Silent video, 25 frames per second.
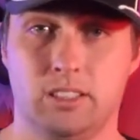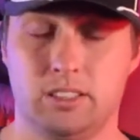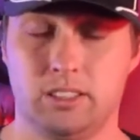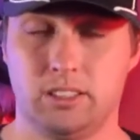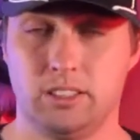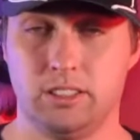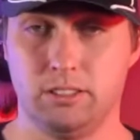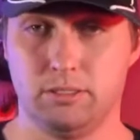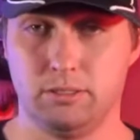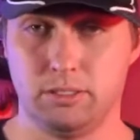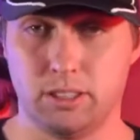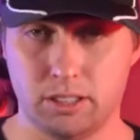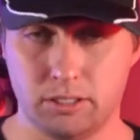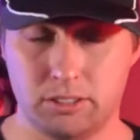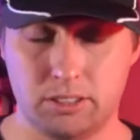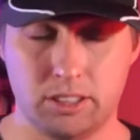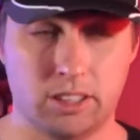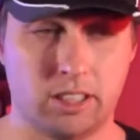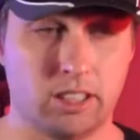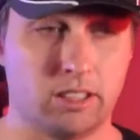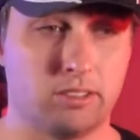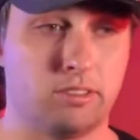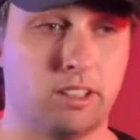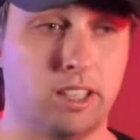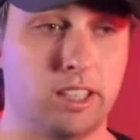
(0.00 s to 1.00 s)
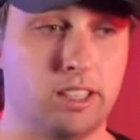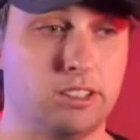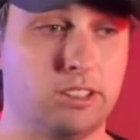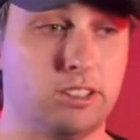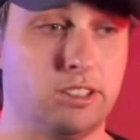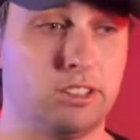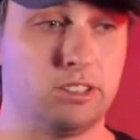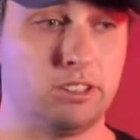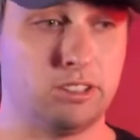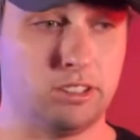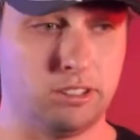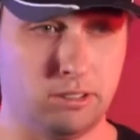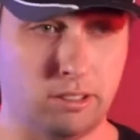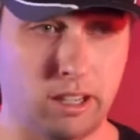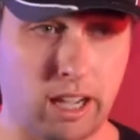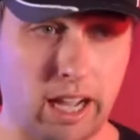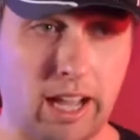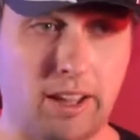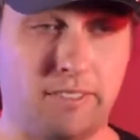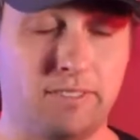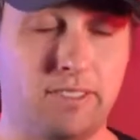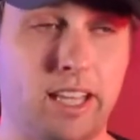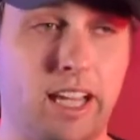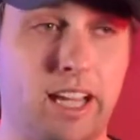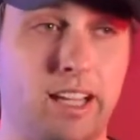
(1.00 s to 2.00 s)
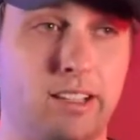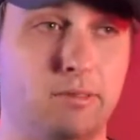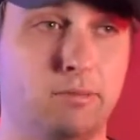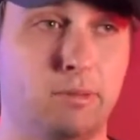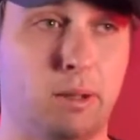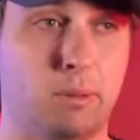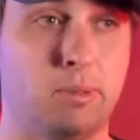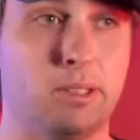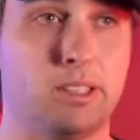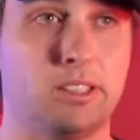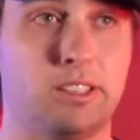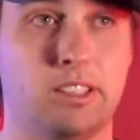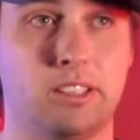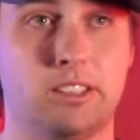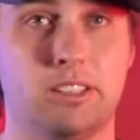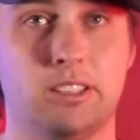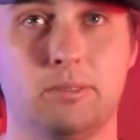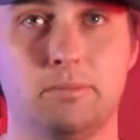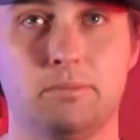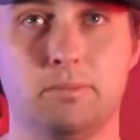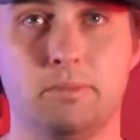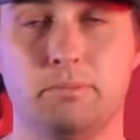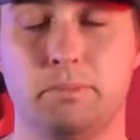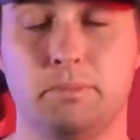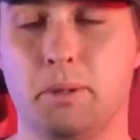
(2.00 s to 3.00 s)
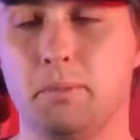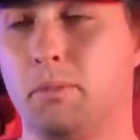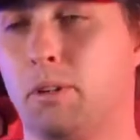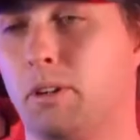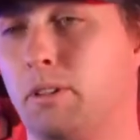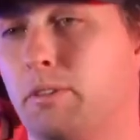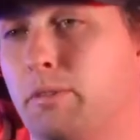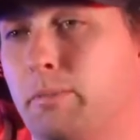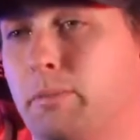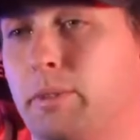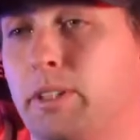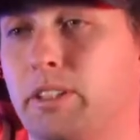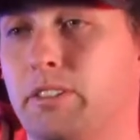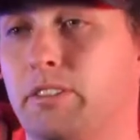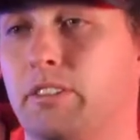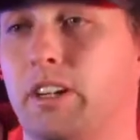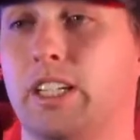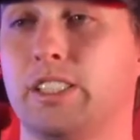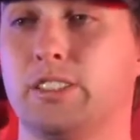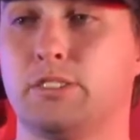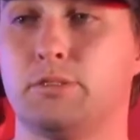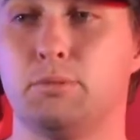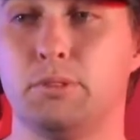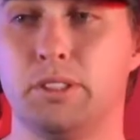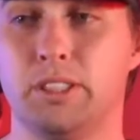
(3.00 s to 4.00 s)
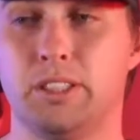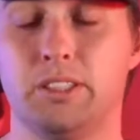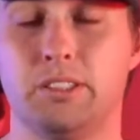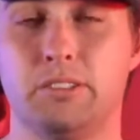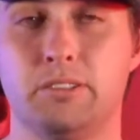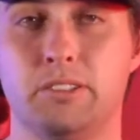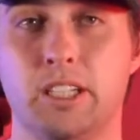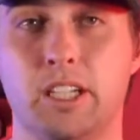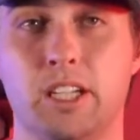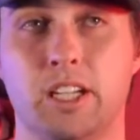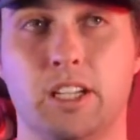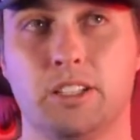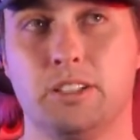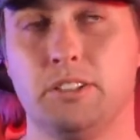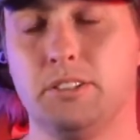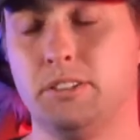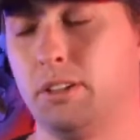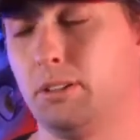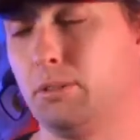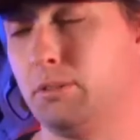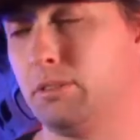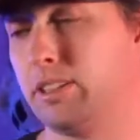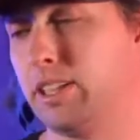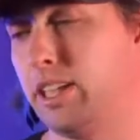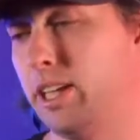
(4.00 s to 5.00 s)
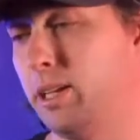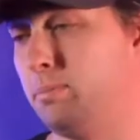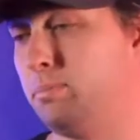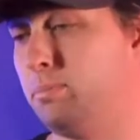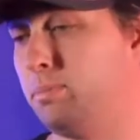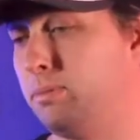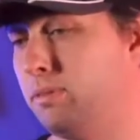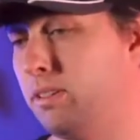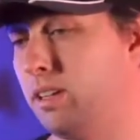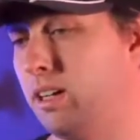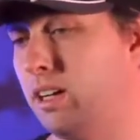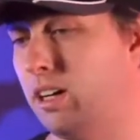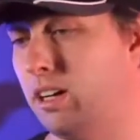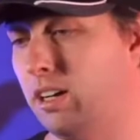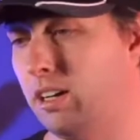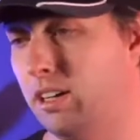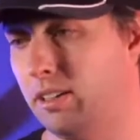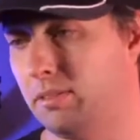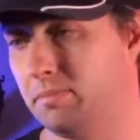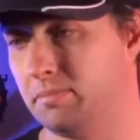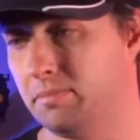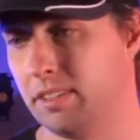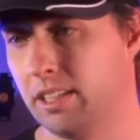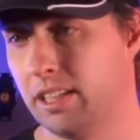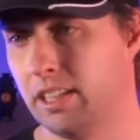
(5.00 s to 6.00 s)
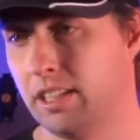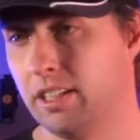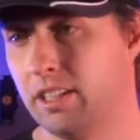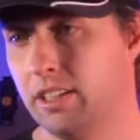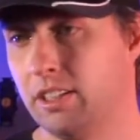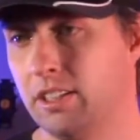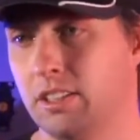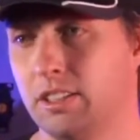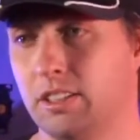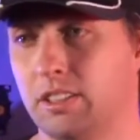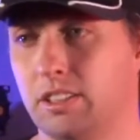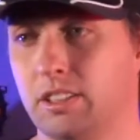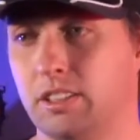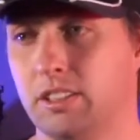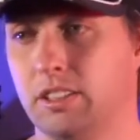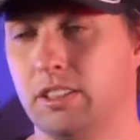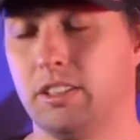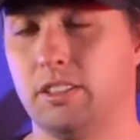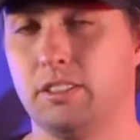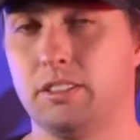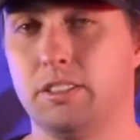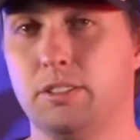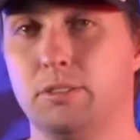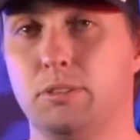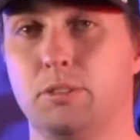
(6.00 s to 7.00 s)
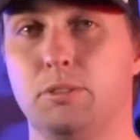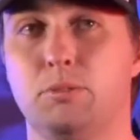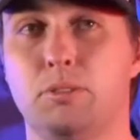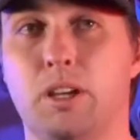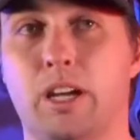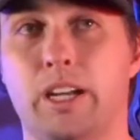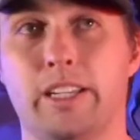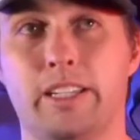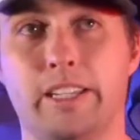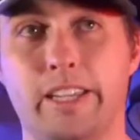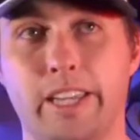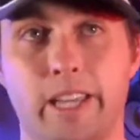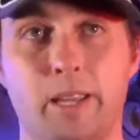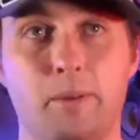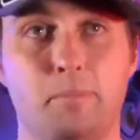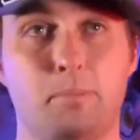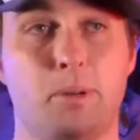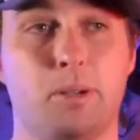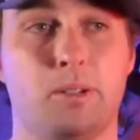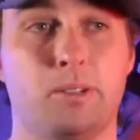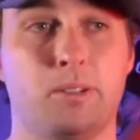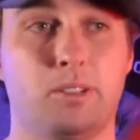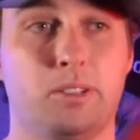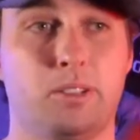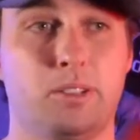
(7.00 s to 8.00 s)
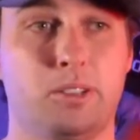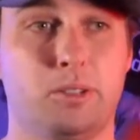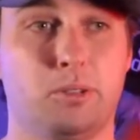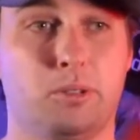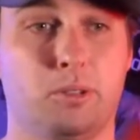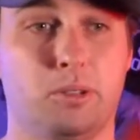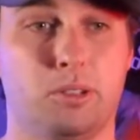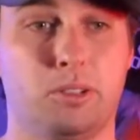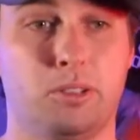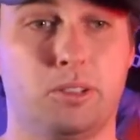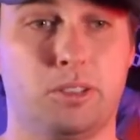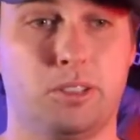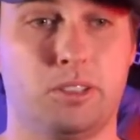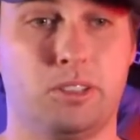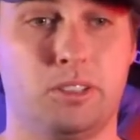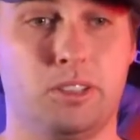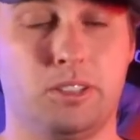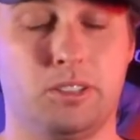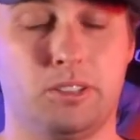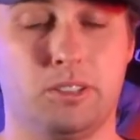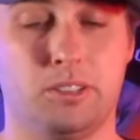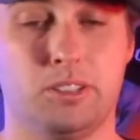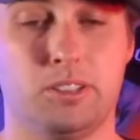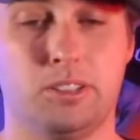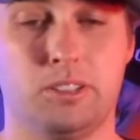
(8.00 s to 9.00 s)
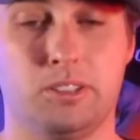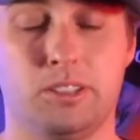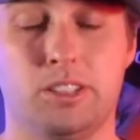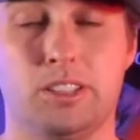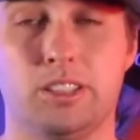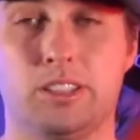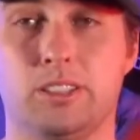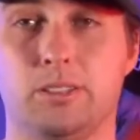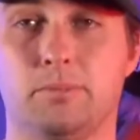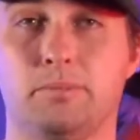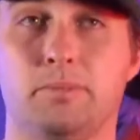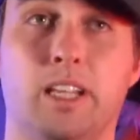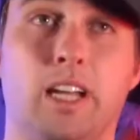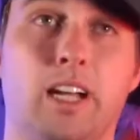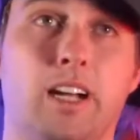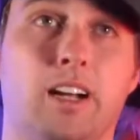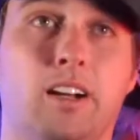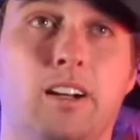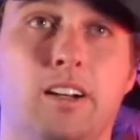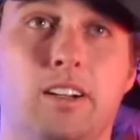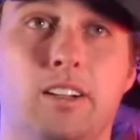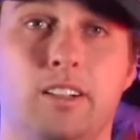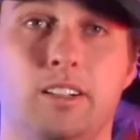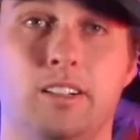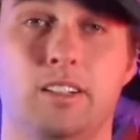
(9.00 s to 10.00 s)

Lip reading: You go to the gun range to have that weapon system be more familiarized with you. You don't keep you do not keep your system there.